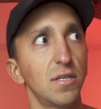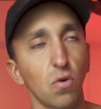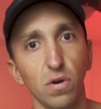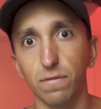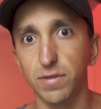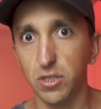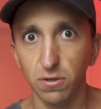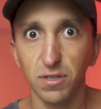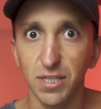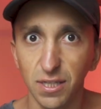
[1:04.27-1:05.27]
I sort of start
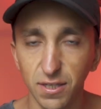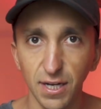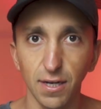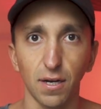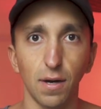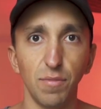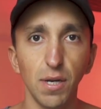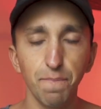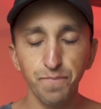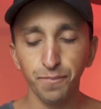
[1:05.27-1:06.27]
to see the data come
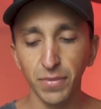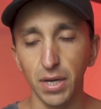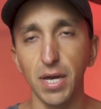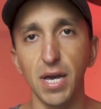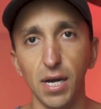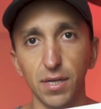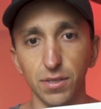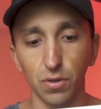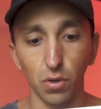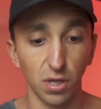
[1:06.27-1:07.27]
in.
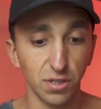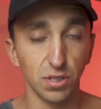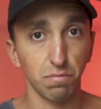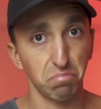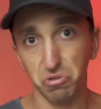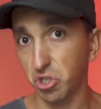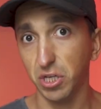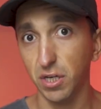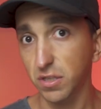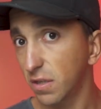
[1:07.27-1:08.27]
And let's just
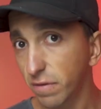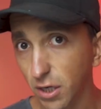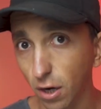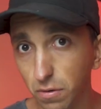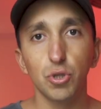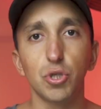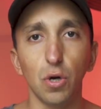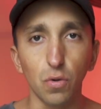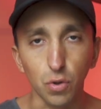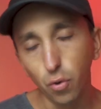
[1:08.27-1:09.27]
get into the video.
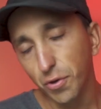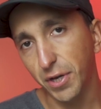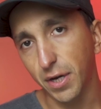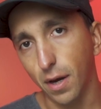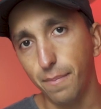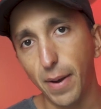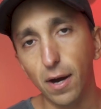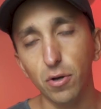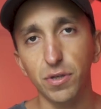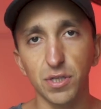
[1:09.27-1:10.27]
So cool thing
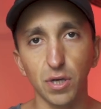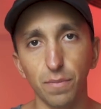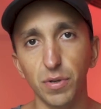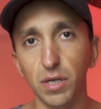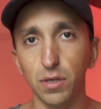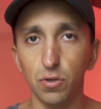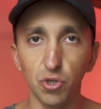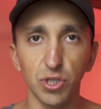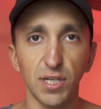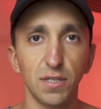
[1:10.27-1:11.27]
about this company,
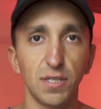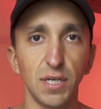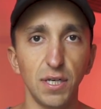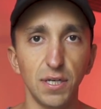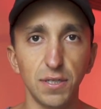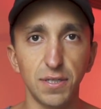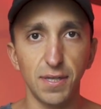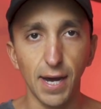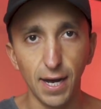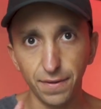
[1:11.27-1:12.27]
NutriSense, is
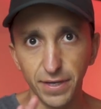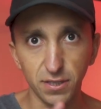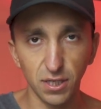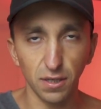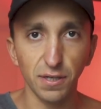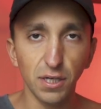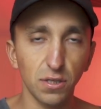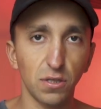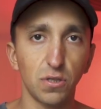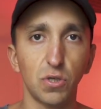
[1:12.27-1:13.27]
that it's
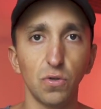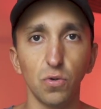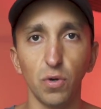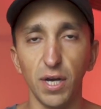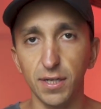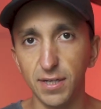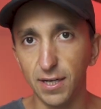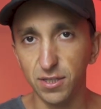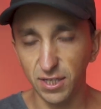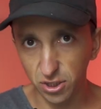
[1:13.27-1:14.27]
linked to a
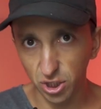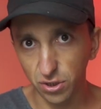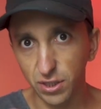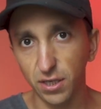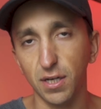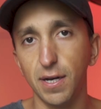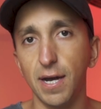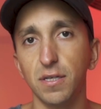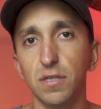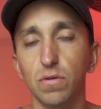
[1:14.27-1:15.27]
dietitian. You get
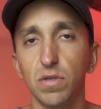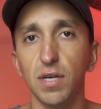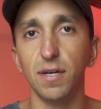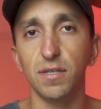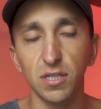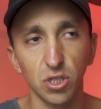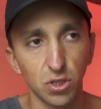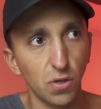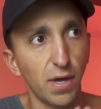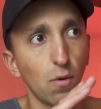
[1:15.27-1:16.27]
connected to a dietitian
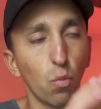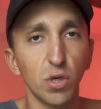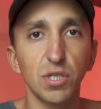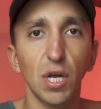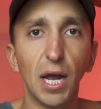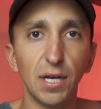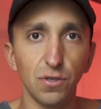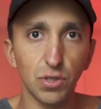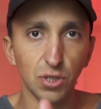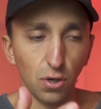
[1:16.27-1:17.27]
so that once you
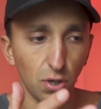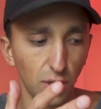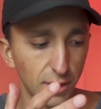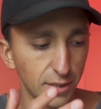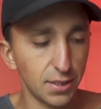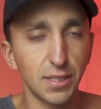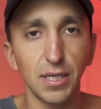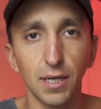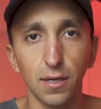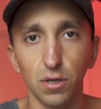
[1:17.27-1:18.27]
start
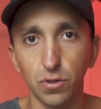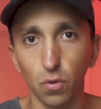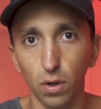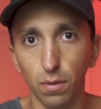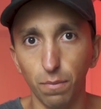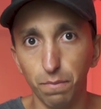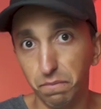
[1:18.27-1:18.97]
seeing your